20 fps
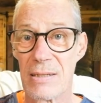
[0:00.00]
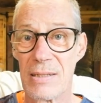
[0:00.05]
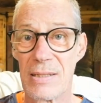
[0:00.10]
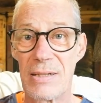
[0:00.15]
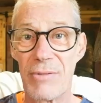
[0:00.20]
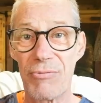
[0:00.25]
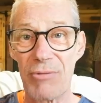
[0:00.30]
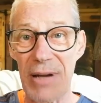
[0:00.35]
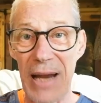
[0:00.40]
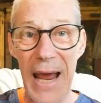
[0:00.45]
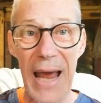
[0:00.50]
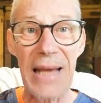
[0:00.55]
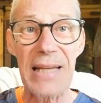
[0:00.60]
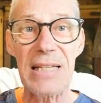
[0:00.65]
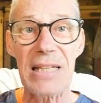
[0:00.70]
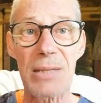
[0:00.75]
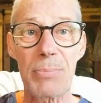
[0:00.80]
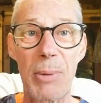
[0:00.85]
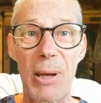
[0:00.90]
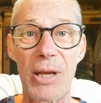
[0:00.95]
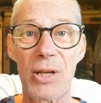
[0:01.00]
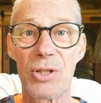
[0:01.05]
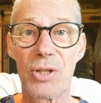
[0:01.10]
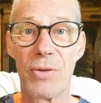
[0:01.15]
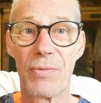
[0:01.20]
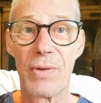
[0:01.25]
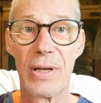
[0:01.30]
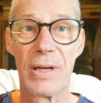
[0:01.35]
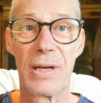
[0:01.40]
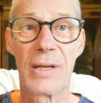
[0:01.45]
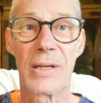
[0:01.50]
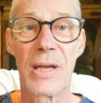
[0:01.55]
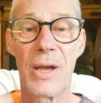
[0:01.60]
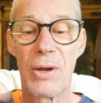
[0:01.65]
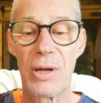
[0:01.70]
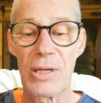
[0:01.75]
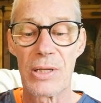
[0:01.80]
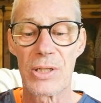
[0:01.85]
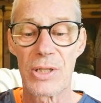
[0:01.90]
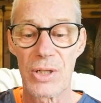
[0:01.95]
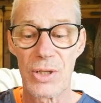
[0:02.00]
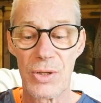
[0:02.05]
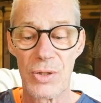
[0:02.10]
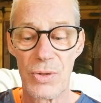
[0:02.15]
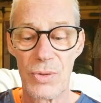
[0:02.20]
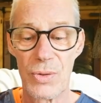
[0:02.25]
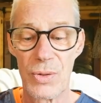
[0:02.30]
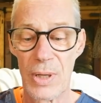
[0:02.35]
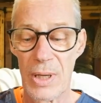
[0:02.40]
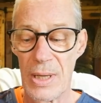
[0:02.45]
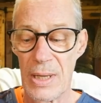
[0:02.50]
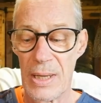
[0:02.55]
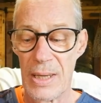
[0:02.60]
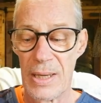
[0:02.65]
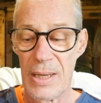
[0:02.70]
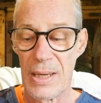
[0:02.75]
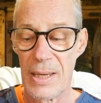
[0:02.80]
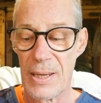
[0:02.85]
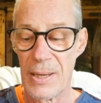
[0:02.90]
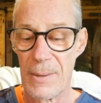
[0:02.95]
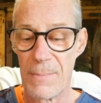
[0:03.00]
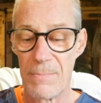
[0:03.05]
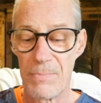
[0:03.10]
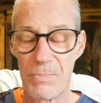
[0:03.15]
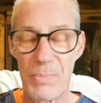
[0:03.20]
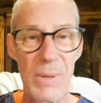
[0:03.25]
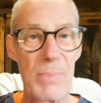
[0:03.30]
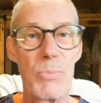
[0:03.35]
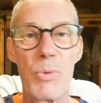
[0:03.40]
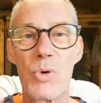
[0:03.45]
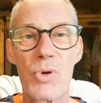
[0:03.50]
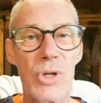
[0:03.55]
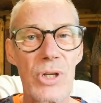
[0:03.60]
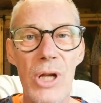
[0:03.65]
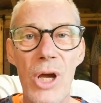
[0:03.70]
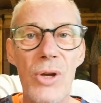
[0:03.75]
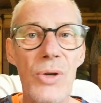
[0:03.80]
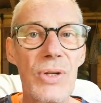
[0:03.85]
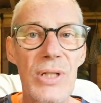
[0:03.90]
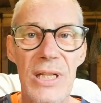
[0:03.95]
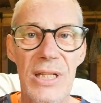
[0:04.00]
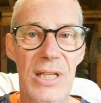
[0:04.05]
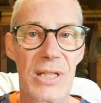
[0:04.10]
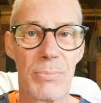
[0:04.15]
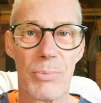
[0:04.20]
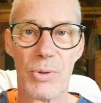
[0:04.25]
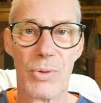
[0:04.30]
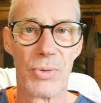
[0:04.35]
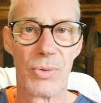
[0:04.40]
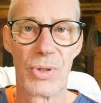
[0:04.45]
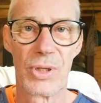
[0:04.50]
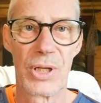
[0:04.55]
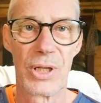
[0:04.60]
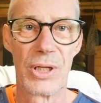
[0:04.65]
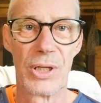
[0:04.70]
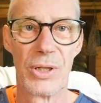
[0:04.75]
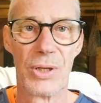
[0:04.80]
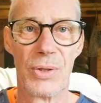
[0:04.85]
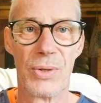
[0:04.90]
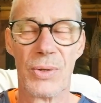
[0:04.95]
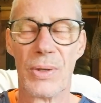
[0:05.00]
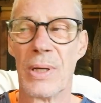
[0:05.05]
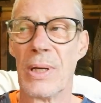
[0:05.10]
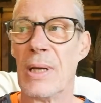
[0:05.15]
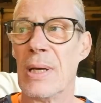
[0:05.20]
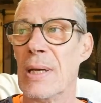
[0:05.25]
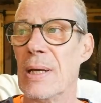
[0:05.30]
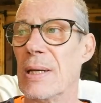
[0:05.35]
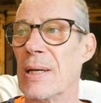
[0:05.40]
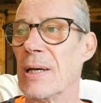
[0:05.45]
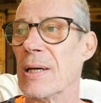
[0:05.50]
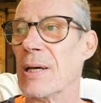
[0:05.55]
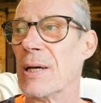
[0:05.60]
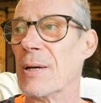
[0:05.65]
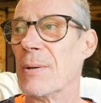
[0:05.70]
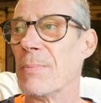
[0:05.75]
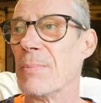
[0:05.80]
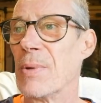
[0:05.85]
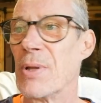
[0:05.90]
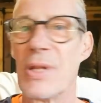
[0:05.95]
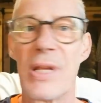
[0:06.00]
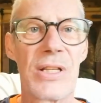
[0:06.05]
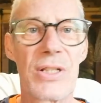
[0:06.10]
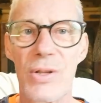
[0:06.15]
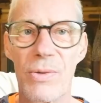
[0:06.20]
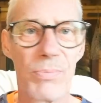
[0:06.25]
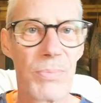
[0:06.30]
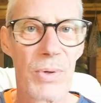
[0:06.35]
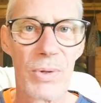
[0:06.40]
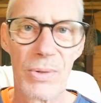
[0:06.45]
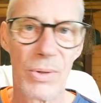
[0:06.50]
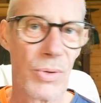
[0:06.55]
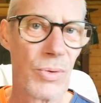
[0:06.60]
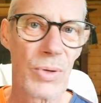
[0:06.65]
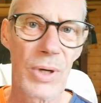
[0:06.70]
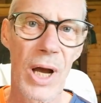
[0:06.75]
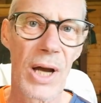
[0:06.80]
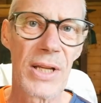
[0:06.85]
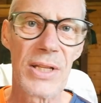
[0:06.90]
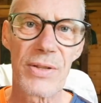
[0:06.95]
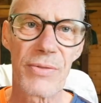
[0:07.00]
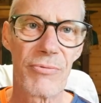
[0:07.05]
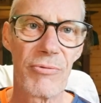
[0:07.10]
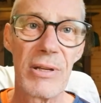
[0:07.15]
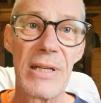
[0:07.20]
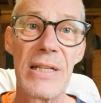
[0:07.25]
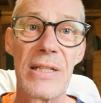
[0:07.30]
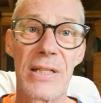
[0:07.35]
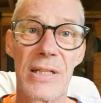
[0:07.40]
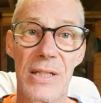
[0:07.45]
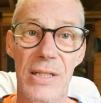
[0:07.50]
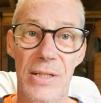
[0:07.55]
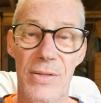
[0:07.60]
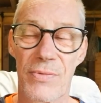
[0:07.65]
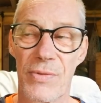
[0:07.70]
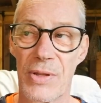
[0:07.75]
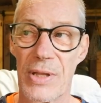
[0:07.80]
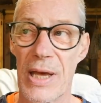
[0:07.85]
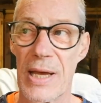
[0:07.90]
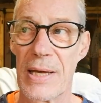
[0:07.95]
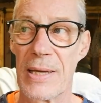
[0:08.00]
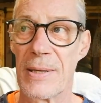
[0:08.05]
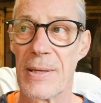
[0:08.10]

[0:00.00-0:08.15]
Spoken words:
Different aspects of it are going to be more noticeable to you. And there's all kinds of reasons for that.